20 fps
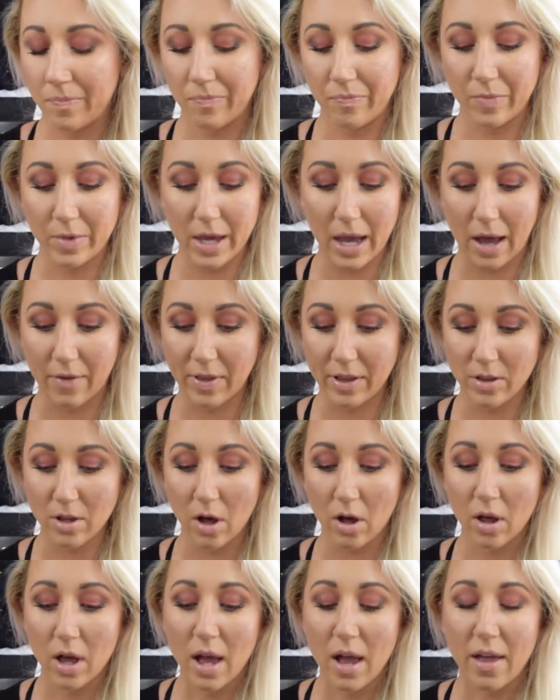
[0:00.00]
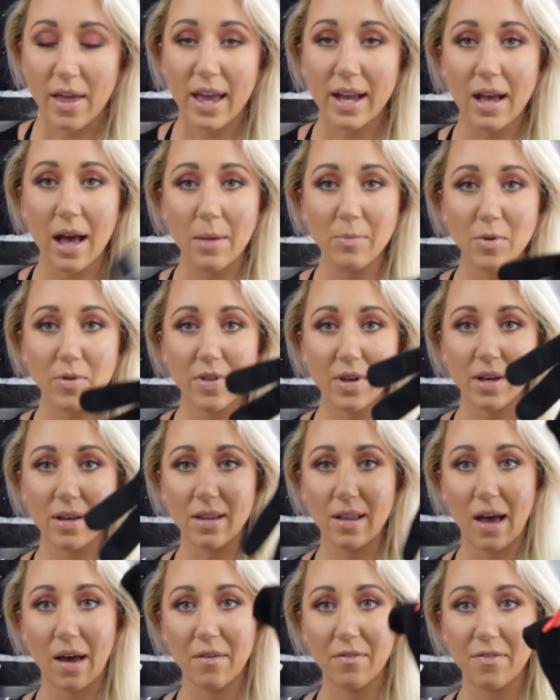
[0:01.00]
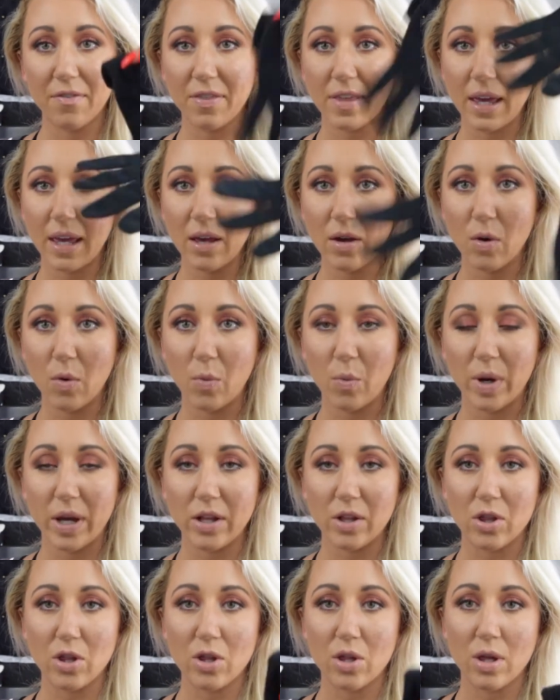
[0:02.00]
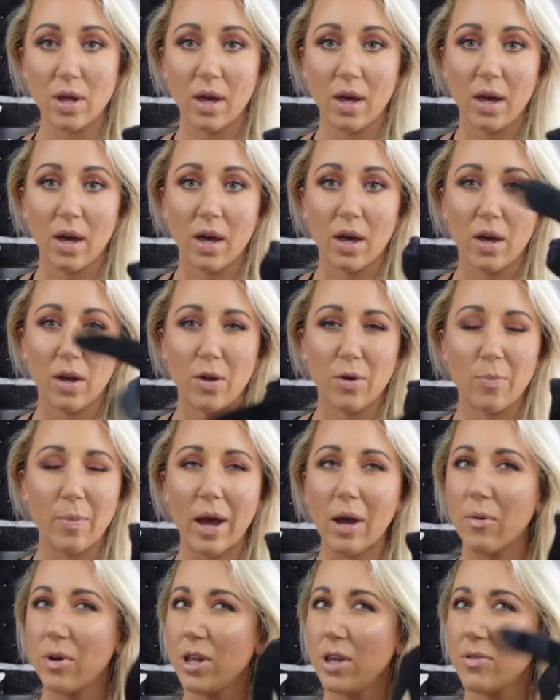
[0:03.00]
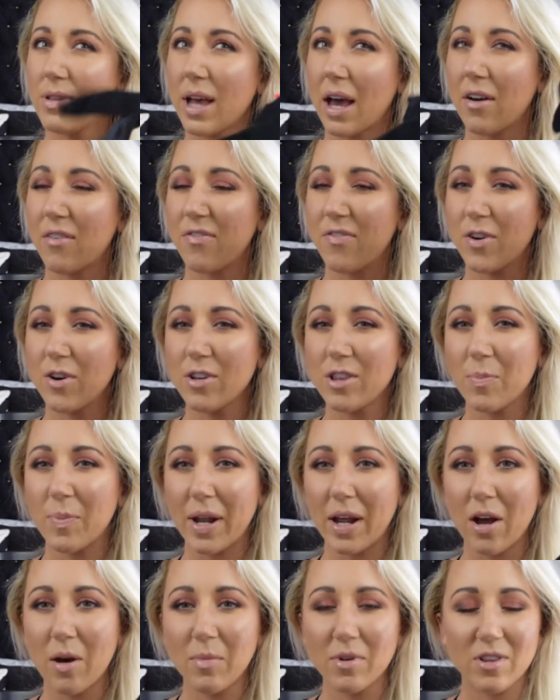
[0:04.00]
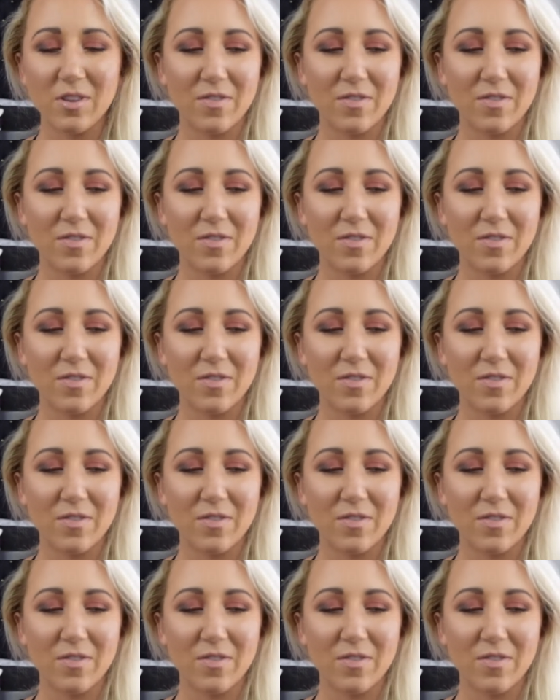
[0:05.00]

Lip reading: yeah, that's all. It comes with a glove thing, which you might want to use at first, but I almost